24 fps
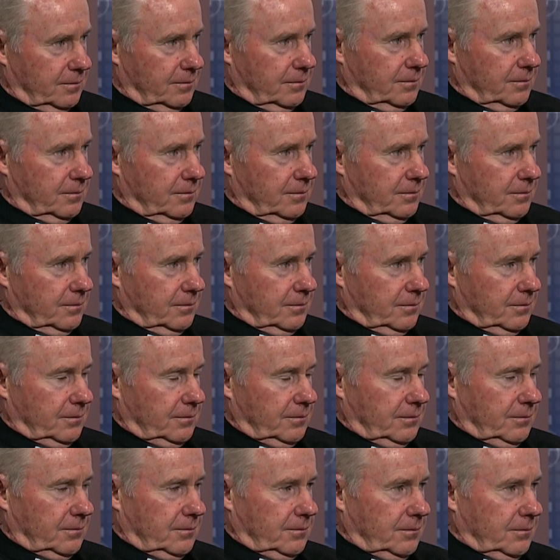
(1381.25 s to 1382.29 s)
this need
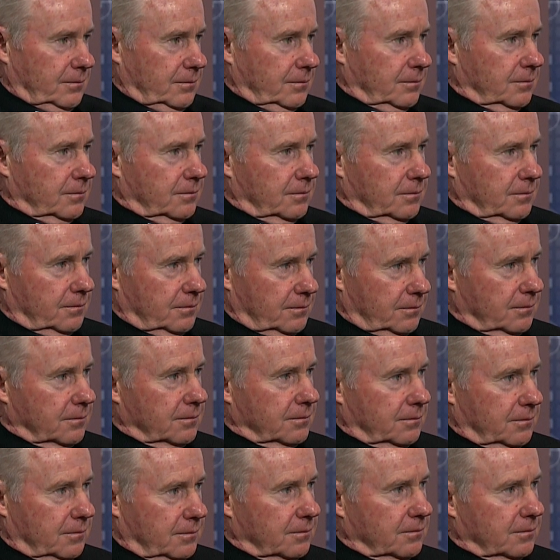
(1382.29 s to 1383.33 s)
to want to,
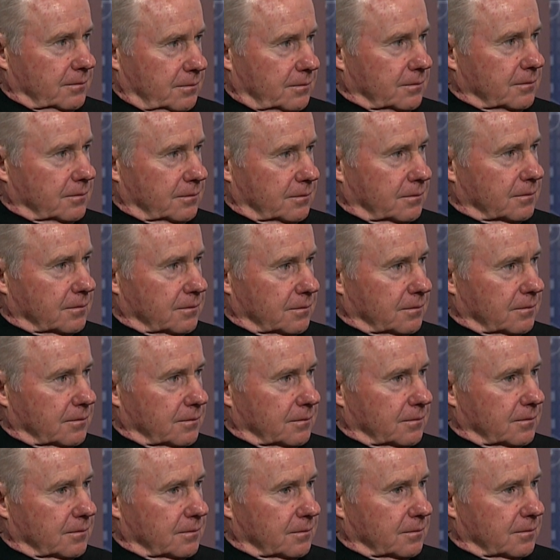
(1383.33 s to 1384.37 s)
to
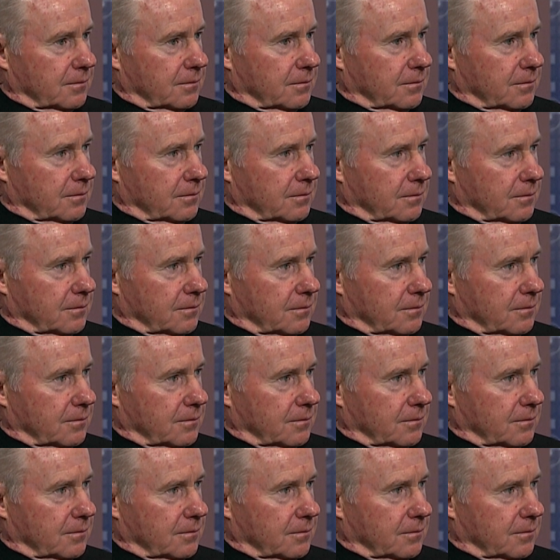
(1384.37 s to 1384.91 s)
um, to get